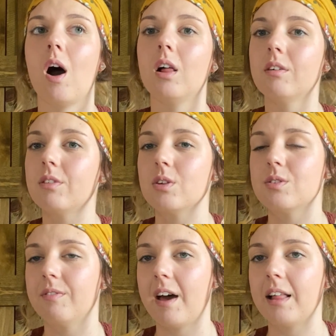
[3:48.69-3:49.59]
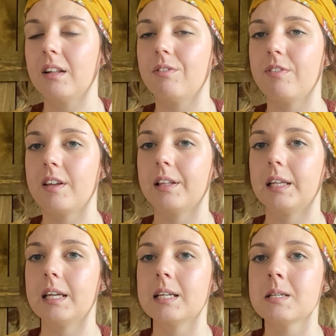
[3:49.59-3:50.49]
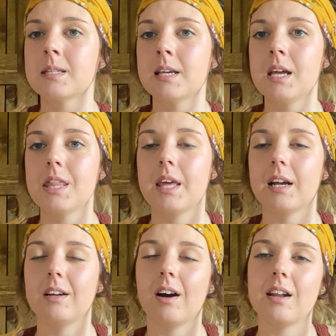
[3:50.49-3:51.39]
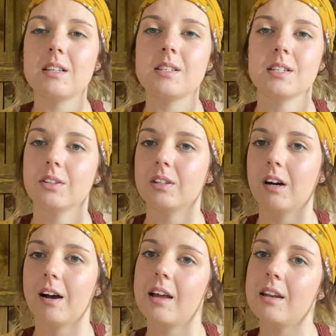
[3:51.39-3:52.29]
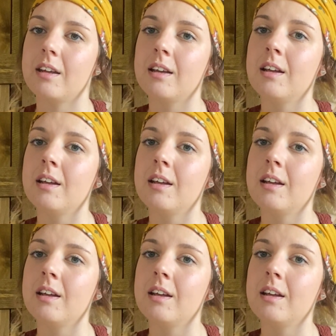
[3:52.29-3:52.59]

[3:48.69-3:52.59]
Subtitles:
all of those valid feelings that God is still God,